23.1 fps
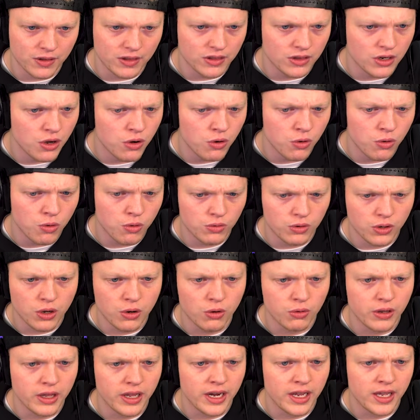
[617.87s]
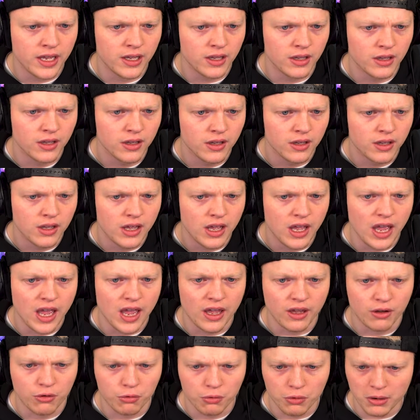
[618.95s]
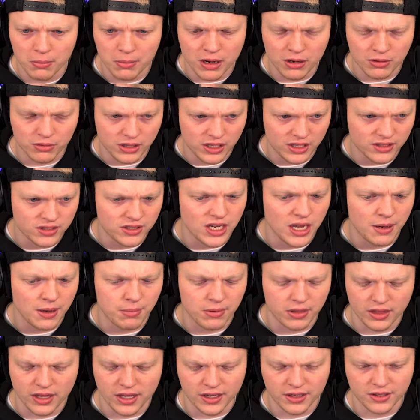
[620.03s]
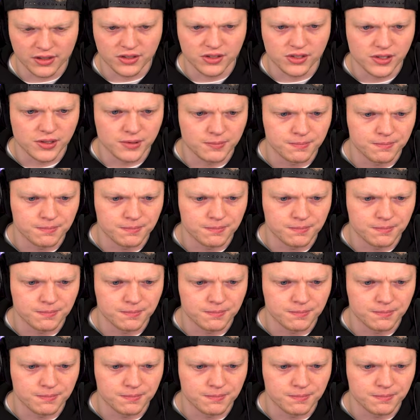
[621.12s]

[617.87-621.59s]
No getting angry about these type of things.